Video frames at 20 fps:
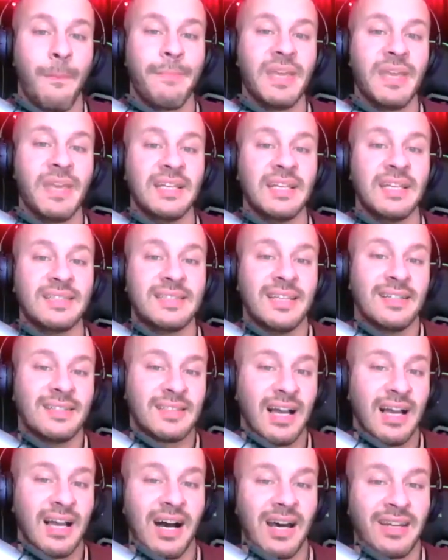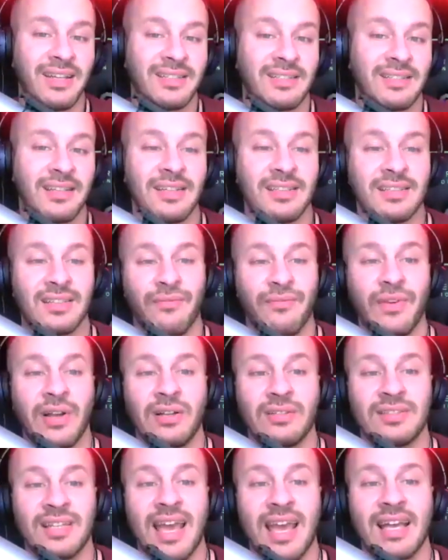Being dishonest is
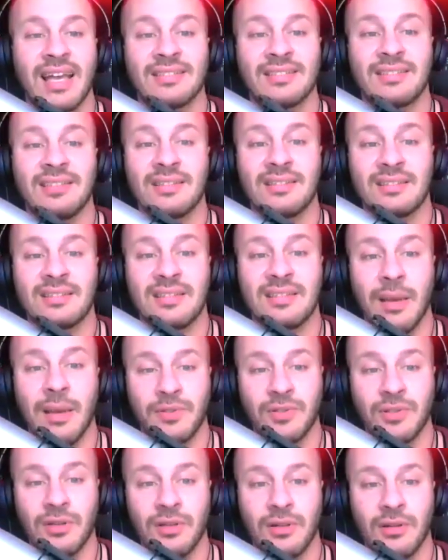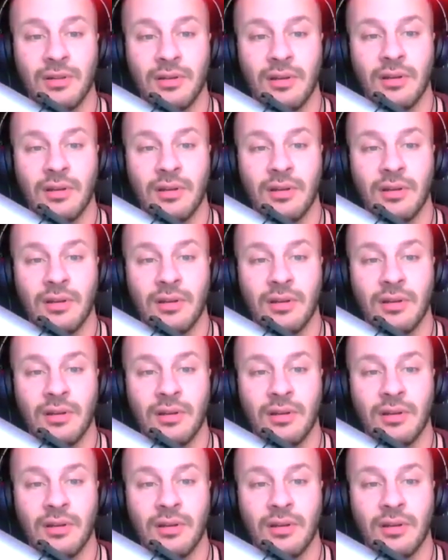felt as deception